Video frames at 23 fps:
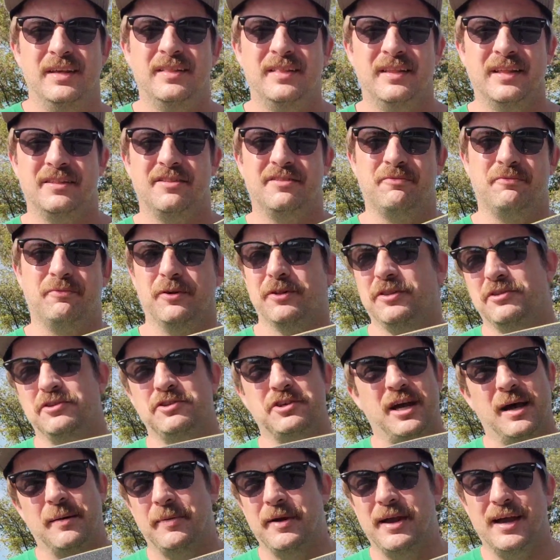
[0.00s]
That's what the
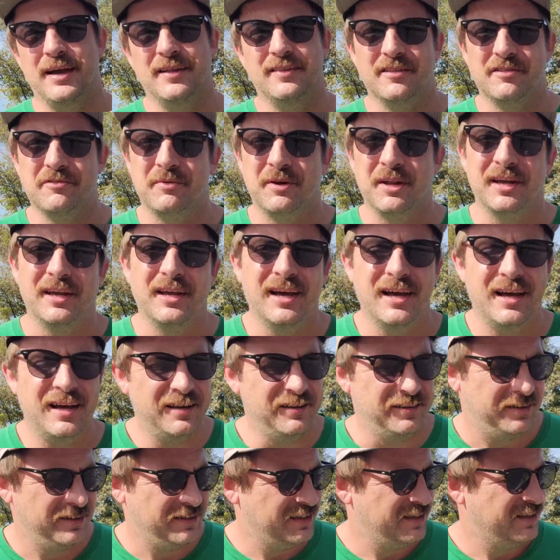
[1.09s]
shop had. That's what I got.
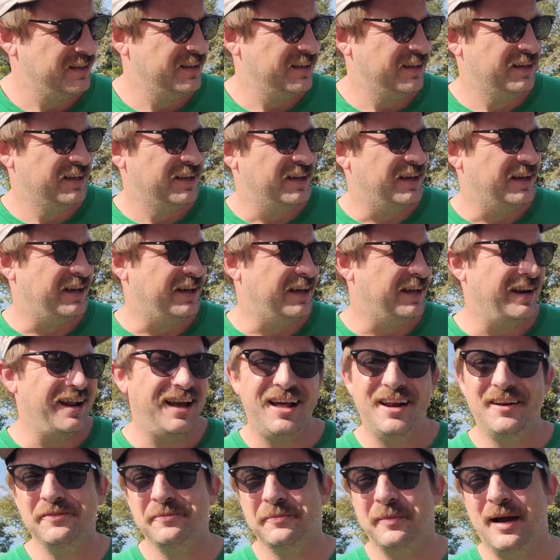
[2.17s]
And I
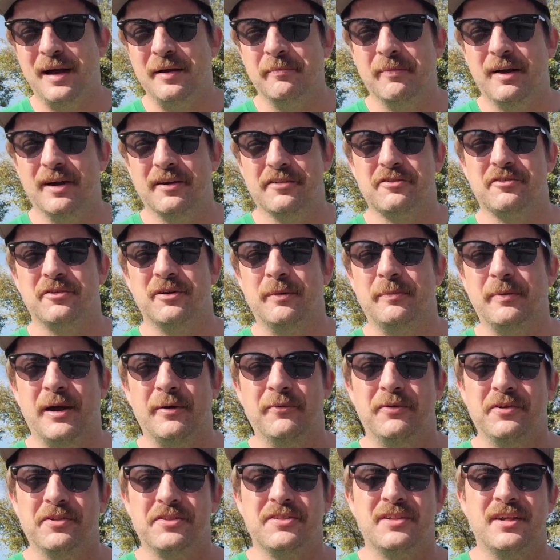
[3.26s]
don't mind Miles grip. I
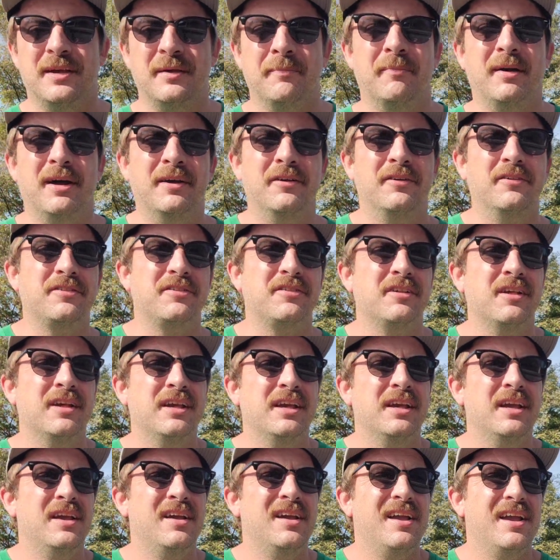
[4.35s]
will say Miles
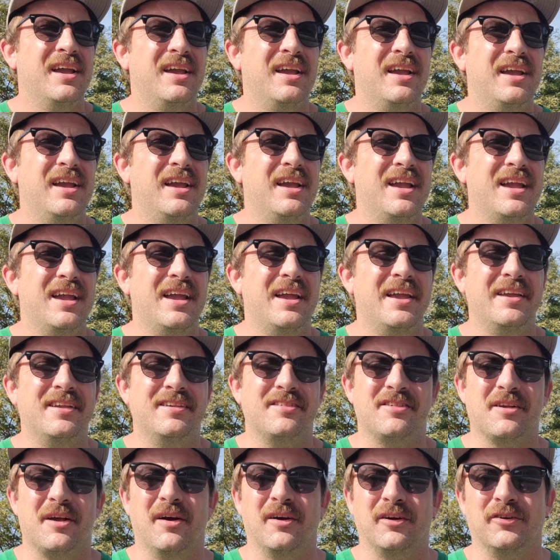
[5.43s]

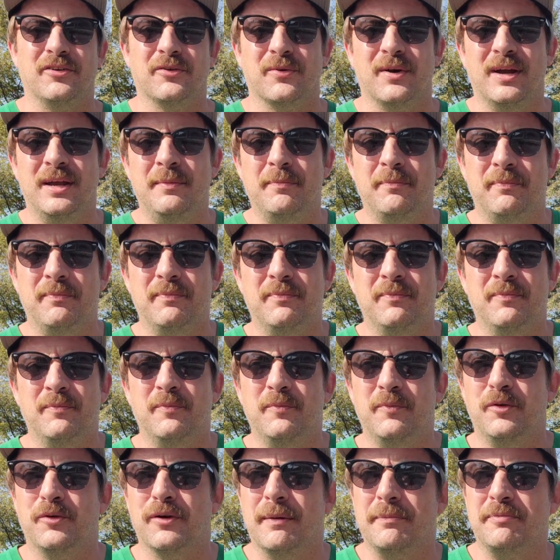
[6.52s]
is a great
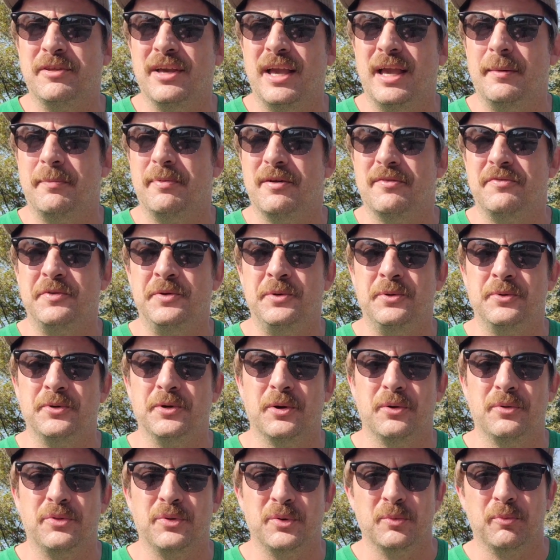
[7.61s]
grip tape if you
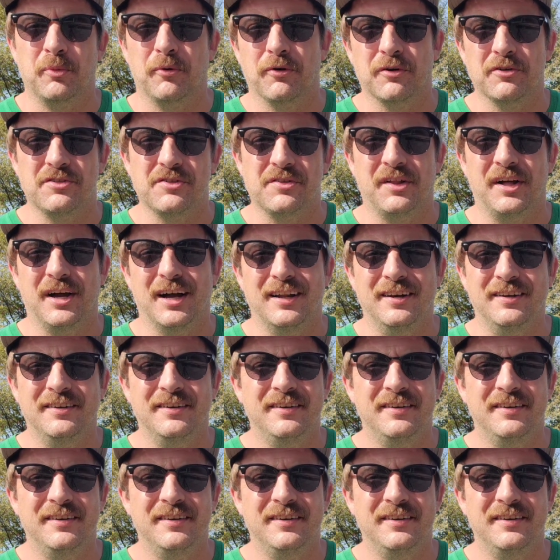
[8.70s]
go through boards a lot.